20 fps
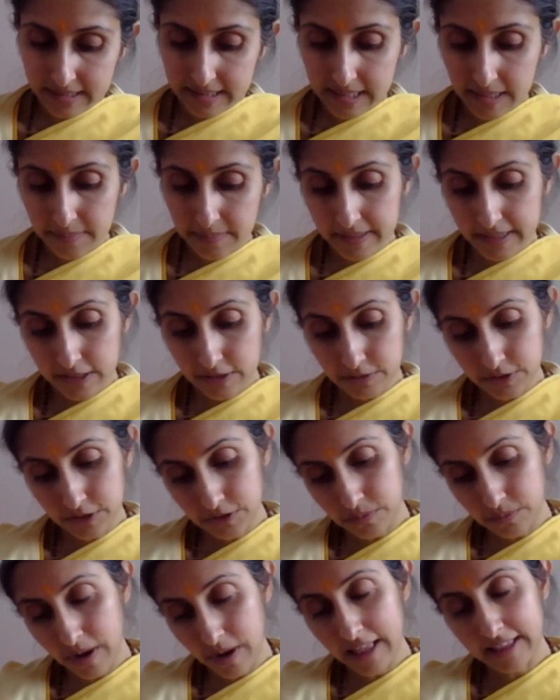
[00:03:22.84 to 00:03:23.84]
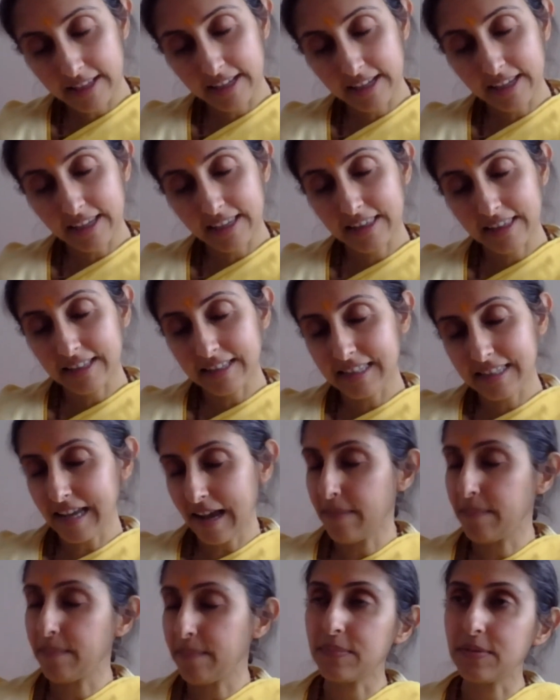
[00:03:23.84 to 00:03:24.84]
somebody who's dwelling in the
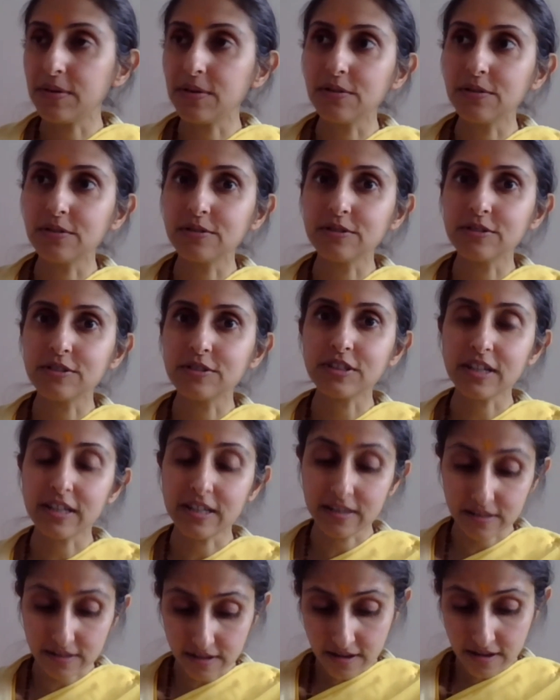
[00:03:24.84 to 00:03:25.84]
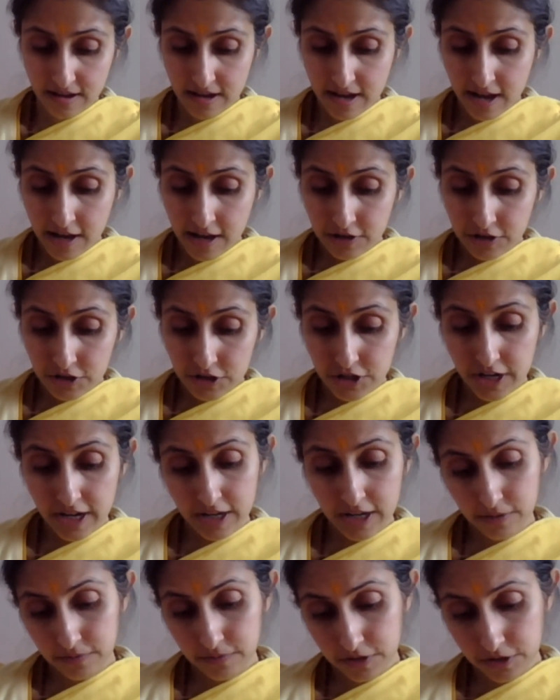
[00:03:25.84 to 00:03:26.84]
temples, in the
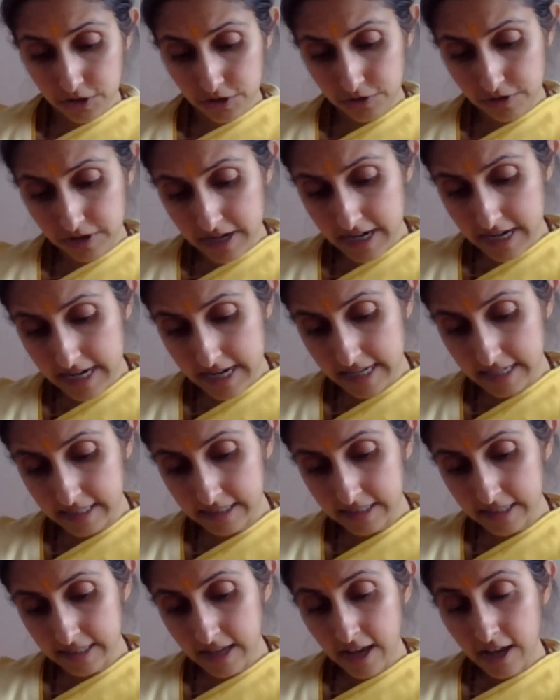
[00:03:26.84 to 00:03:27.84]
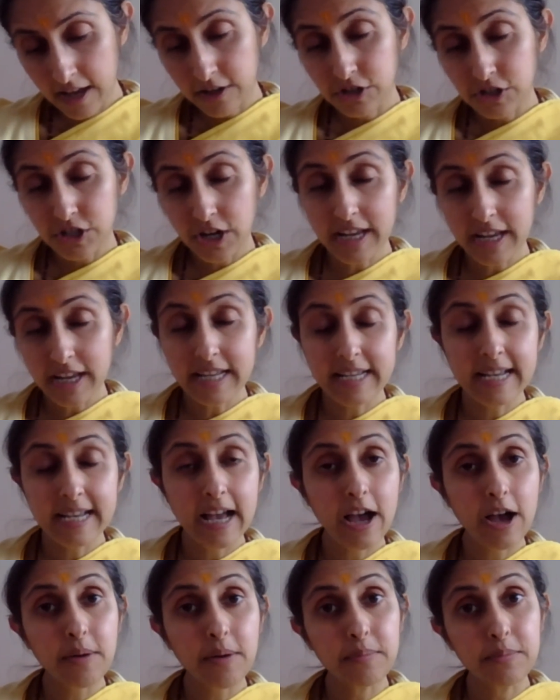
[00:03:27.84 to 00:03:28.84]
shade of the trees.
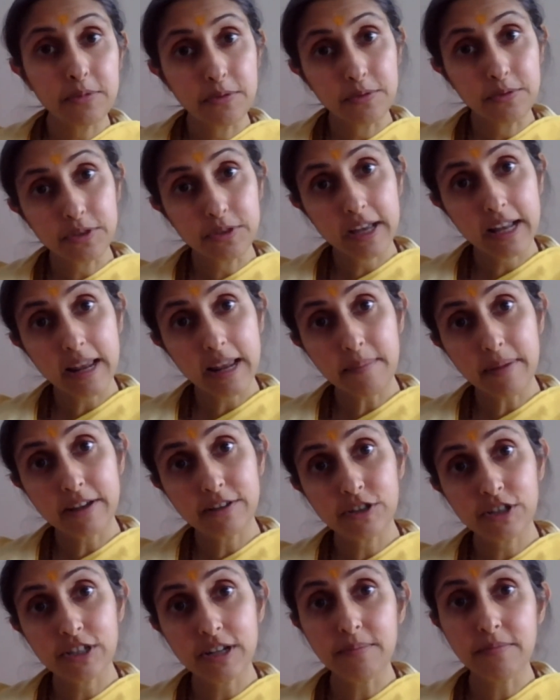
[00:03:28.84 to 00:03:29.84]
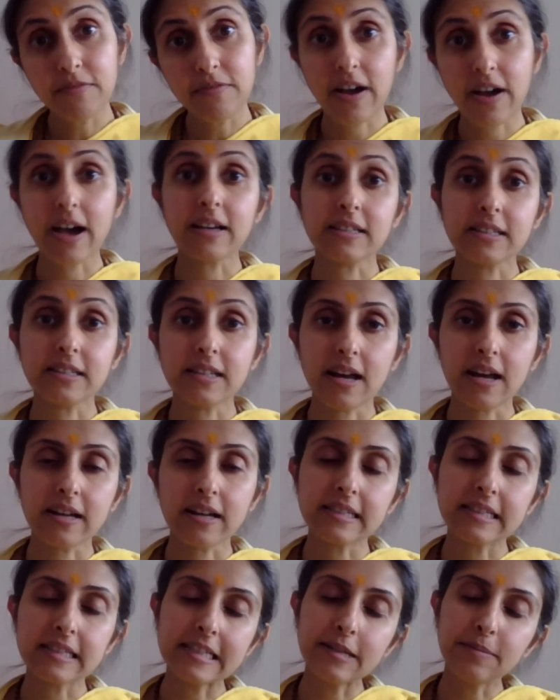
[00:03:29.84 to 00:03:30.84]
Shaya Bhutala Majinam
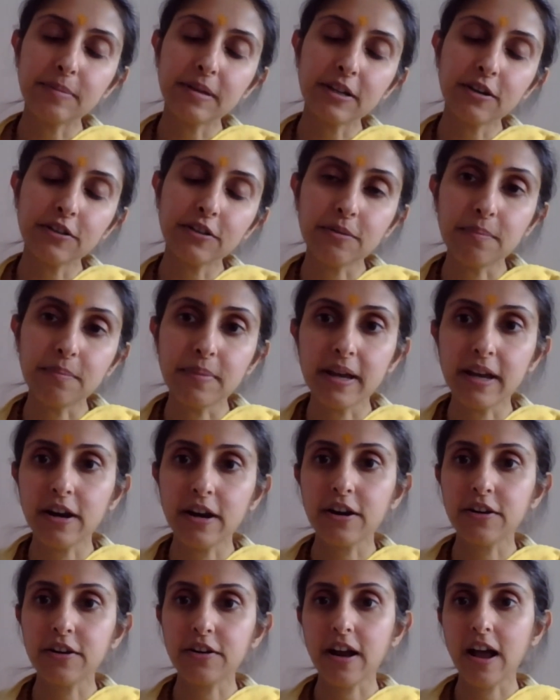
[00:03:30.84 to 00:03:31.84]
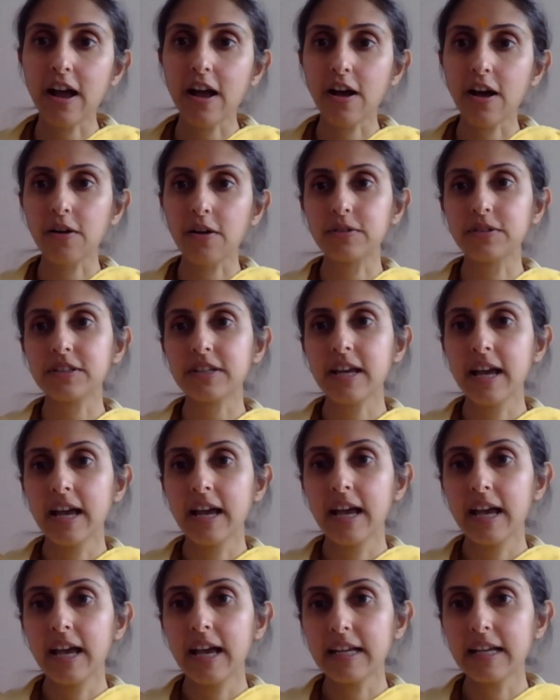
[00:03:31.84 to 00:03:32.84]
Vasa, sleeping on the bare ground,
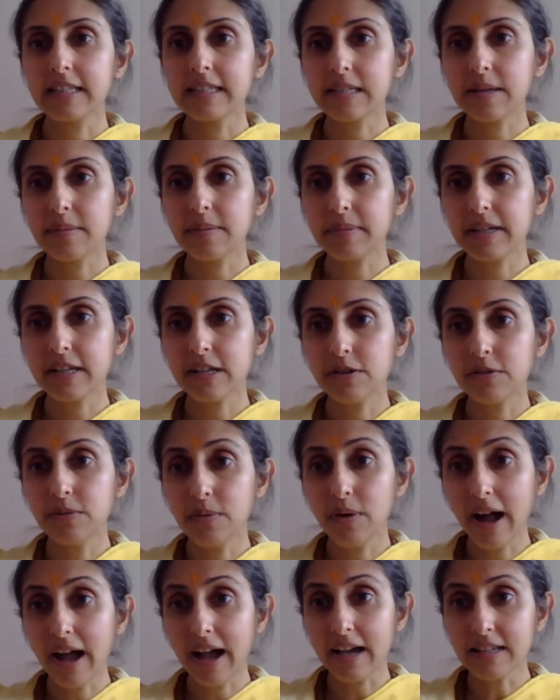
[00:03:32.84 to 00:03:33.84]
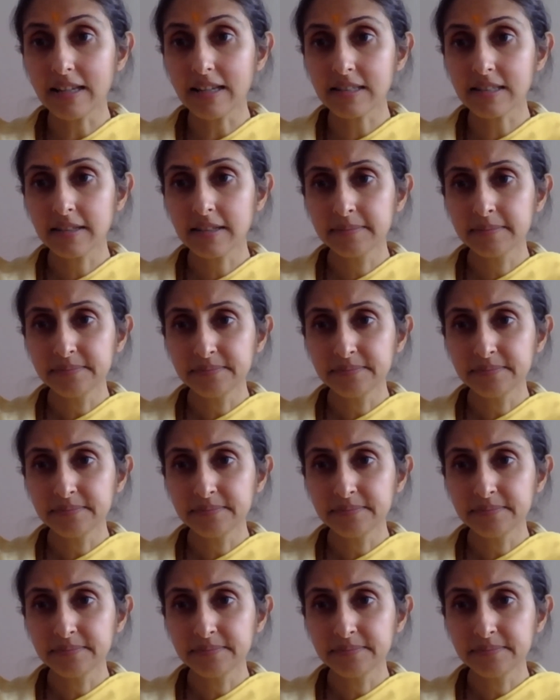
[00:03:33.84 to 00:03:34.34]
and somebody who has